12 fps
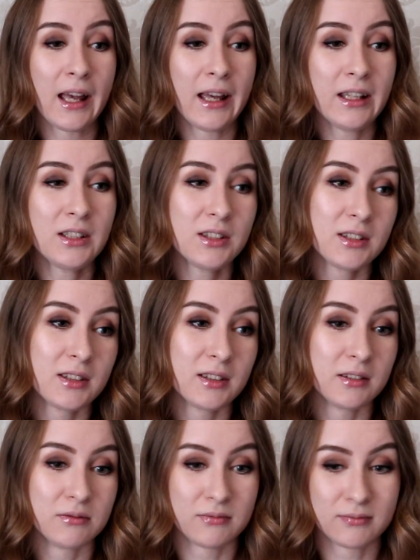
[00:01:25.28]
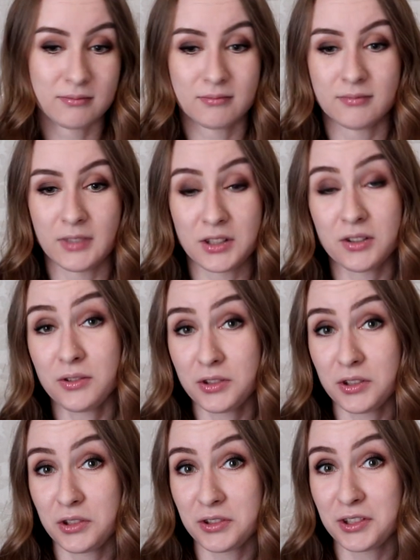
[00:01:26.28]
And it's
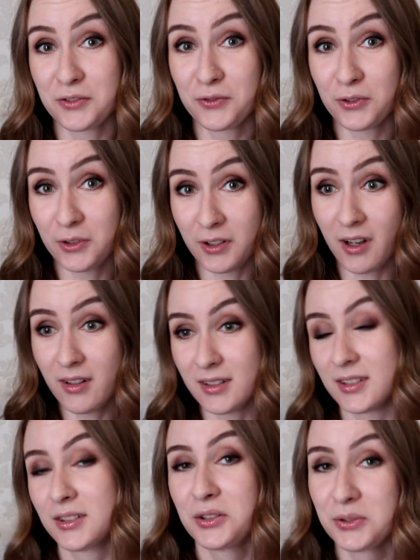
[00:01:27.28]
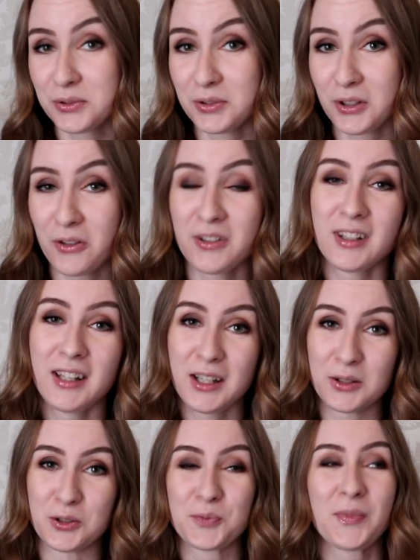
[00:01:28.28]
also interesting for others who learn the
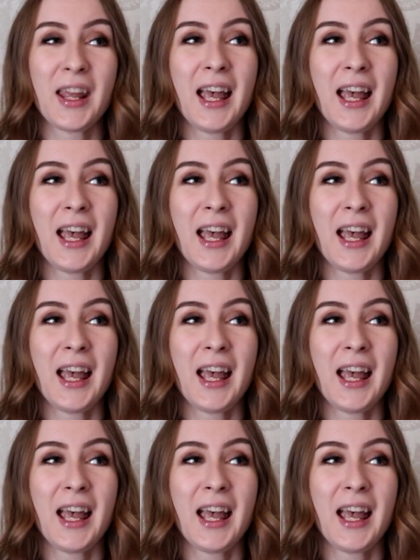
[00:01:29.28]
language.